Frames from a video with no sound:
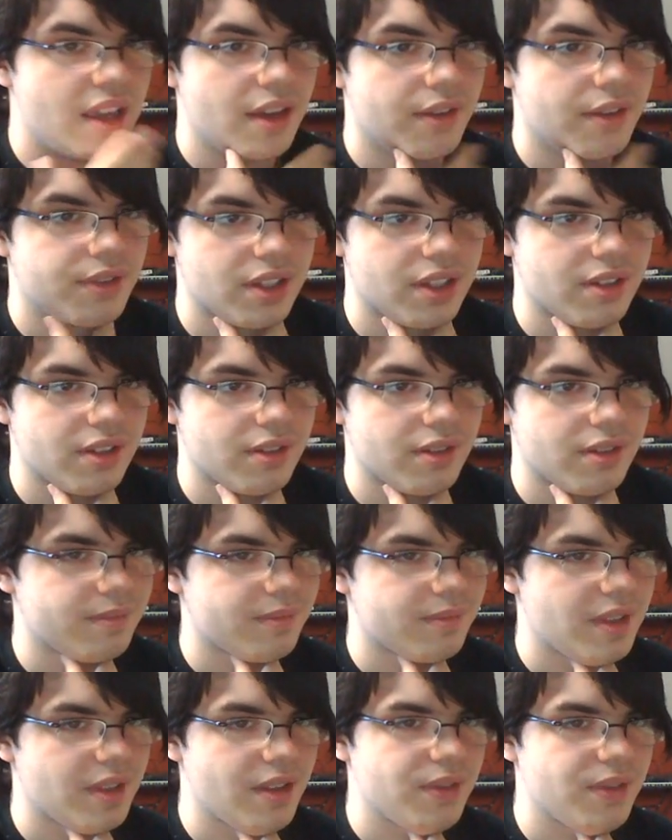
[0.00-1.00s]

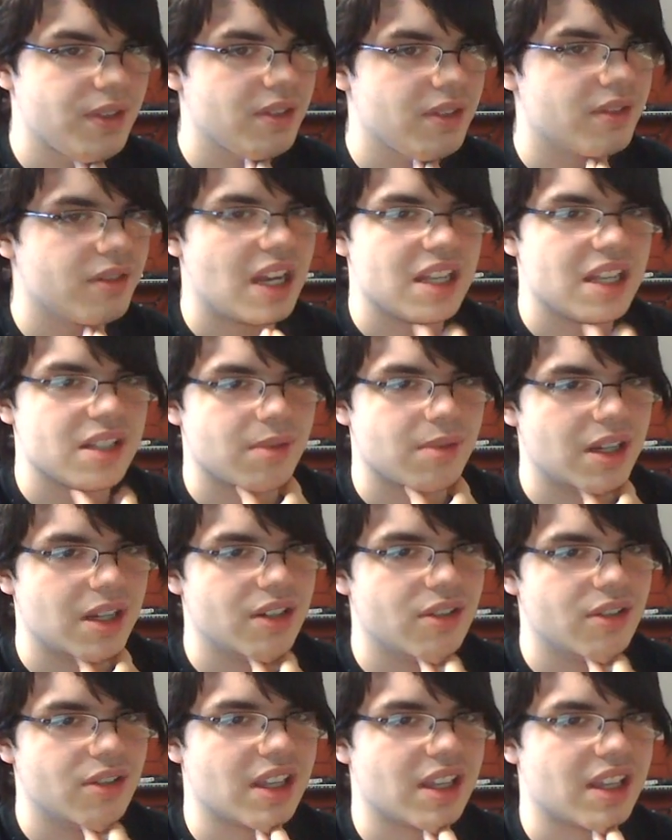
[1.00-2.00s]
if you guys
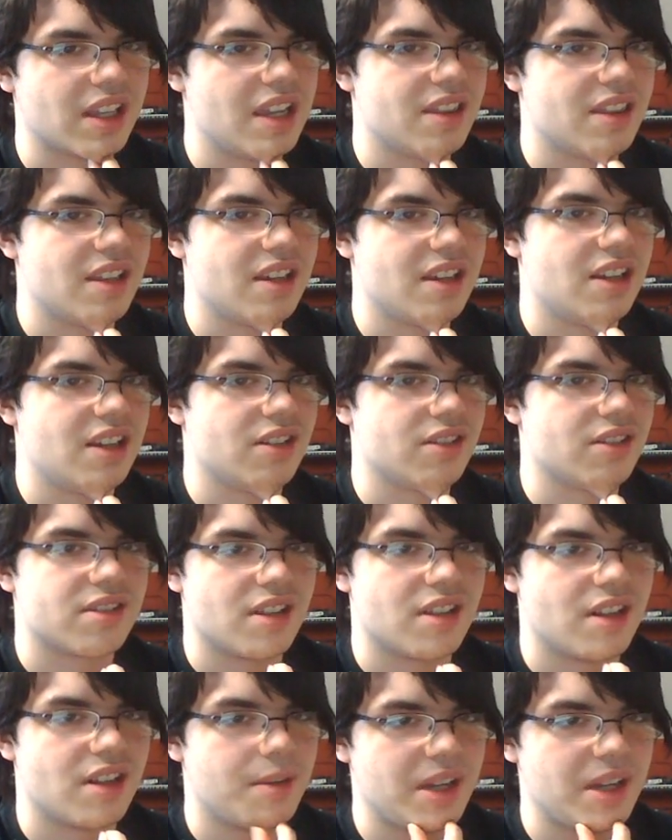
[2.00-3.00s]
want to know like anything
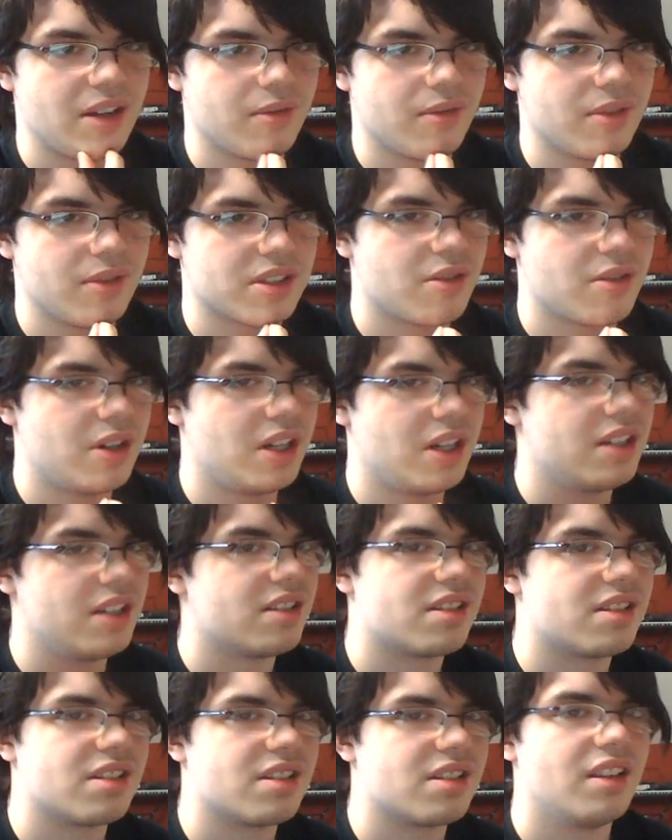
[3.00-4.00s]
else about what's going on,
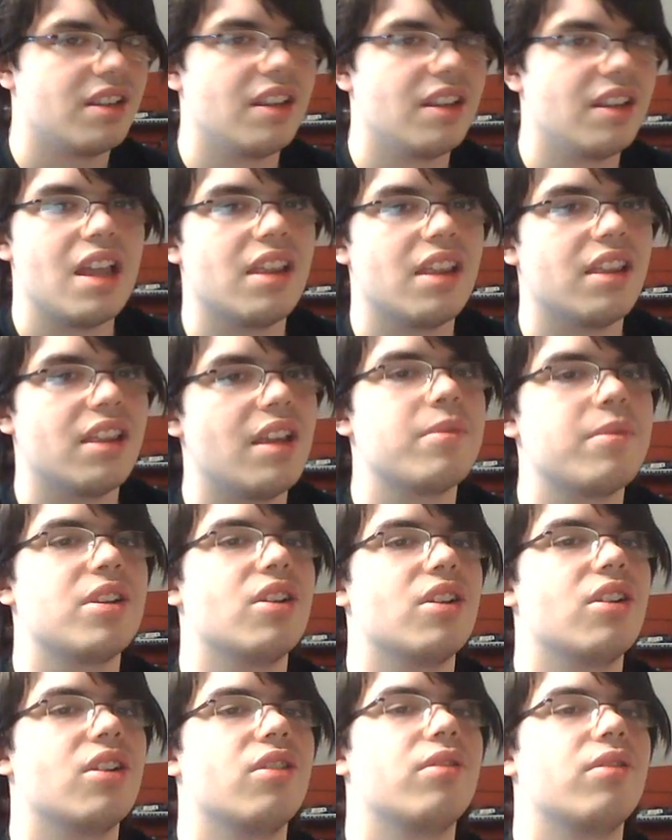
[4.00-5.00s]
just let me
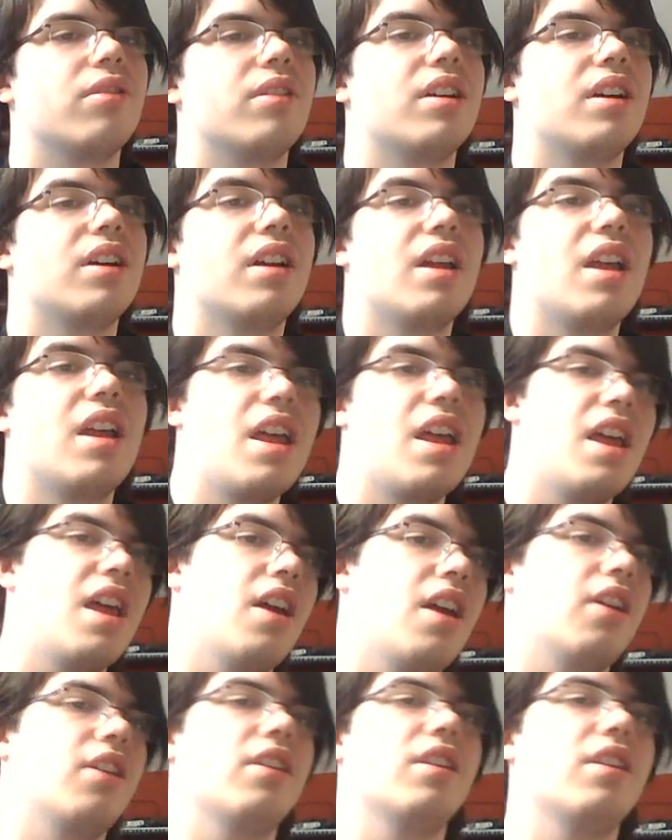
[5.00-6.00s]
know.
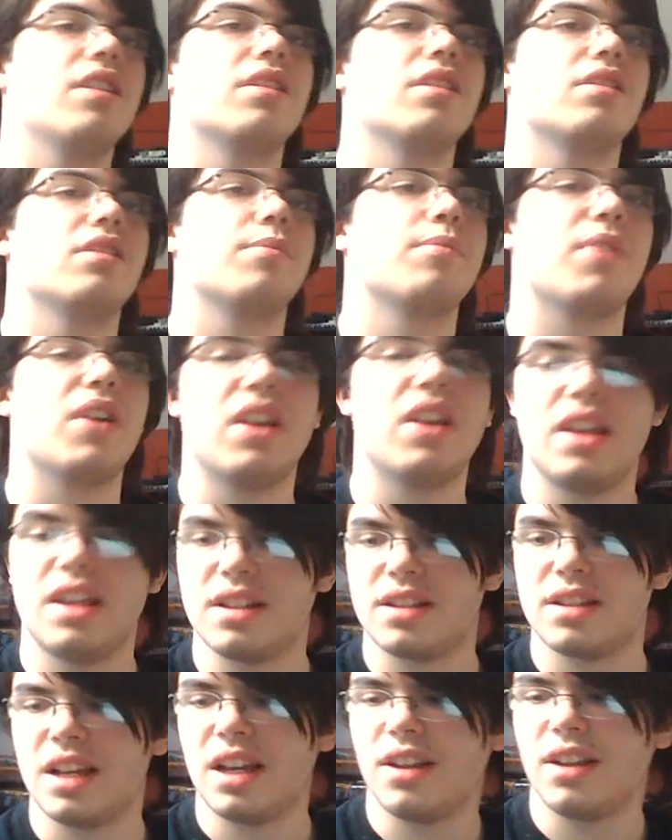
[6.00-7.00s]
All right, but
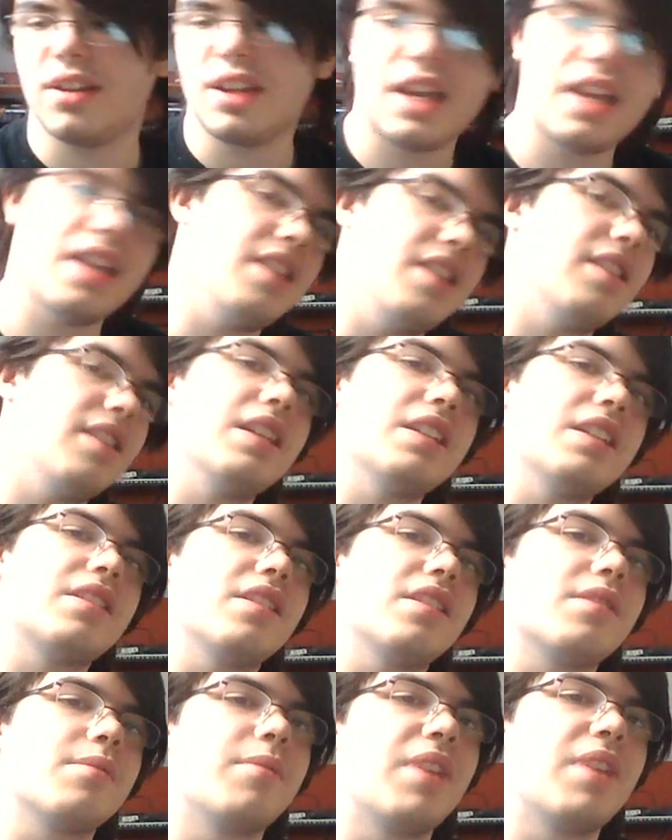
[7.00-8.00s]
until then,
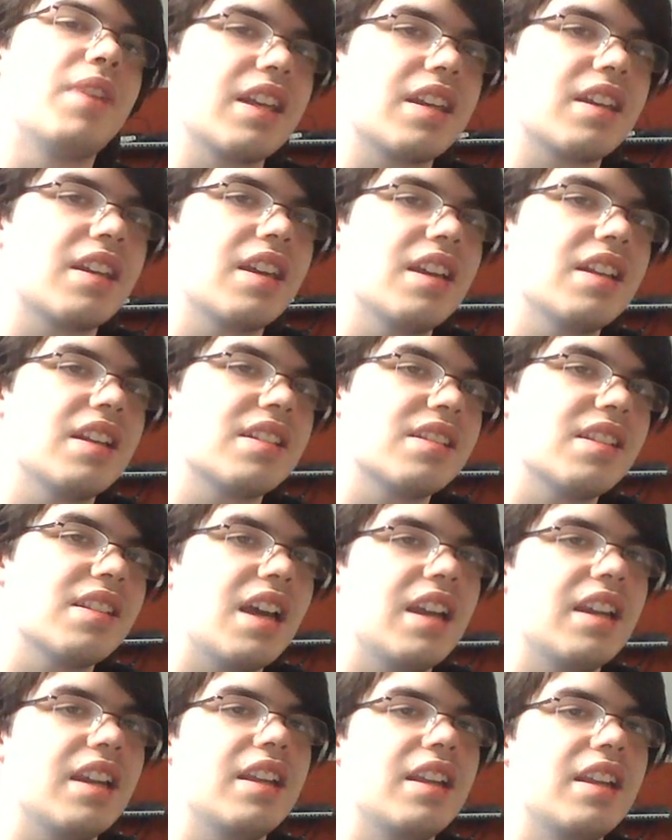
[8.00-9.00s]
this is Mike
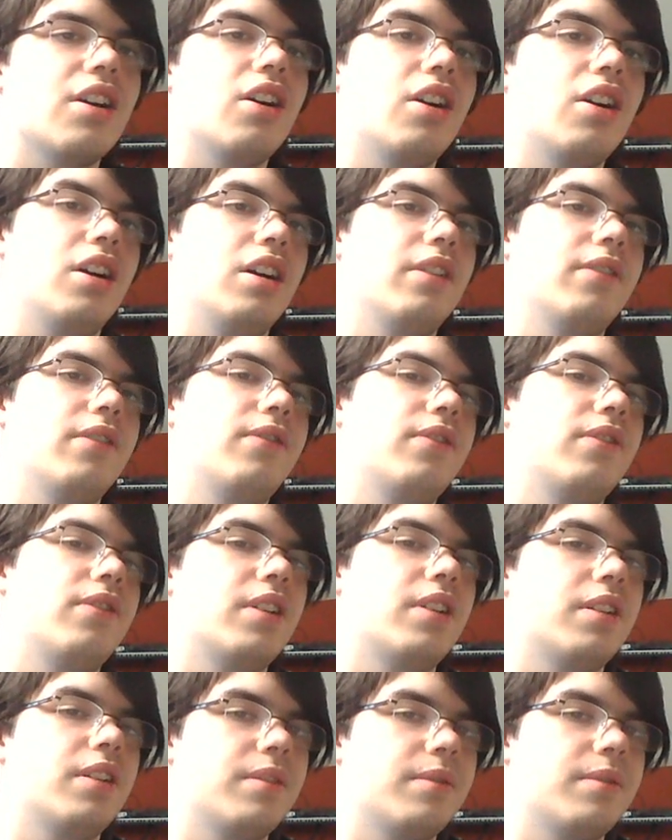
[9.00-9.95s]
signing off.